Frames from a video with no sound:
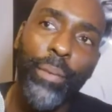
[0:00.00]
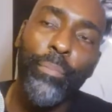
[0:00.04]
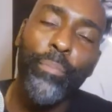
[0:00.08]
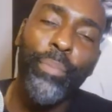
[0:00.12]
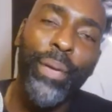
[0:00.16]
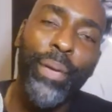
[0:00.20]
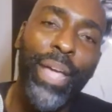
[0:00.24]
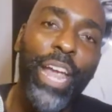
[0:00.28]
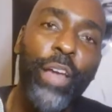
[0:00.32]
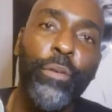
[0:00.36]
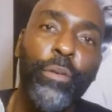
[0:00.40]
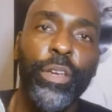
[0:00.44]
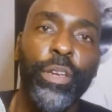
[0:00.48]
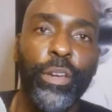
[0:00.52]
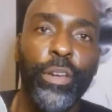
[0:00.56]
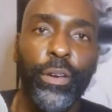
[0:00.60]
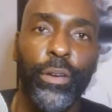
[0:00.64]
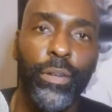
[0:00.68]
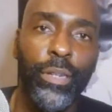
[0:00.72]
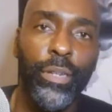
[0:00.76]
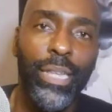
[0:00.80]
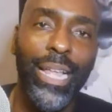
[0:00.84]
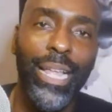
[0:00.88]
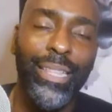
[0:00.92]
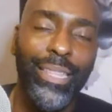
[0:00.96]

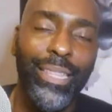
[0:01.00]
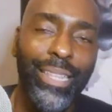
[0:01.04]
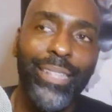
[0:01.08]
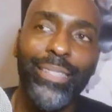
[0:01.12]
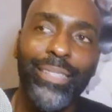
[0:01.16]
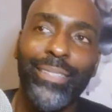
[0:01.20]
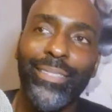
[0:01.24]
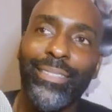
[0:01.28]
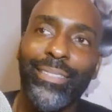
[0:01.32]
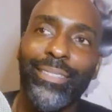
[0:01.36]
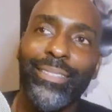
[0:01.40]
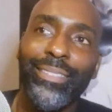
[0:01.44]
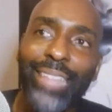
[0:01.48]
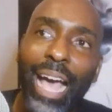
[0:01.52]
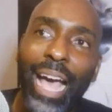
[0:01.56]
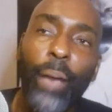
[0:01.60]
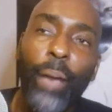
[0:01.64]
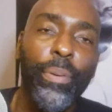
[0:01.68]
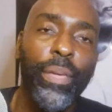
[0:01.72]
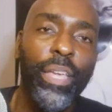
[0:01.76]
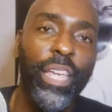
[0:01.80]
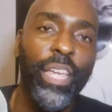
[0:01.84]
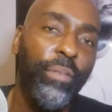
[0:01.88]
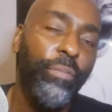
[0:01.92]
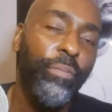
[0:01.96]
barrier that's
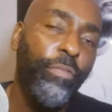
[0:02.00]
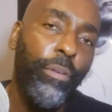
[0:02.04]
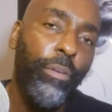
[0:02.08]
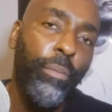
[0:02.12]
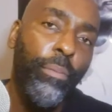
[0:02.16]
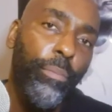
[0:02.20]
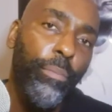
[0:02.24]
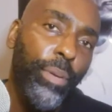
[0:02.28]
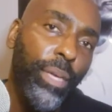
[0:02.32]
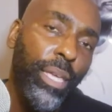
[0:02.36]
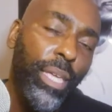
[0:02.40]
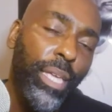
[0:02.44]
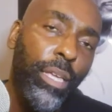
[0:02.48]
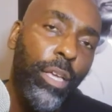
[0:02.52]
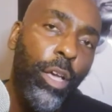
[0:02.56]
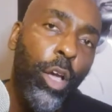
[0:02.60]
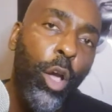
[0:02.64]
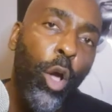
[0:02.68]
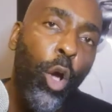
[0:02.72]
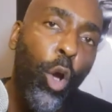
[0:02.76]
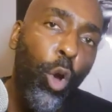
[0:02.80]
stopping him from being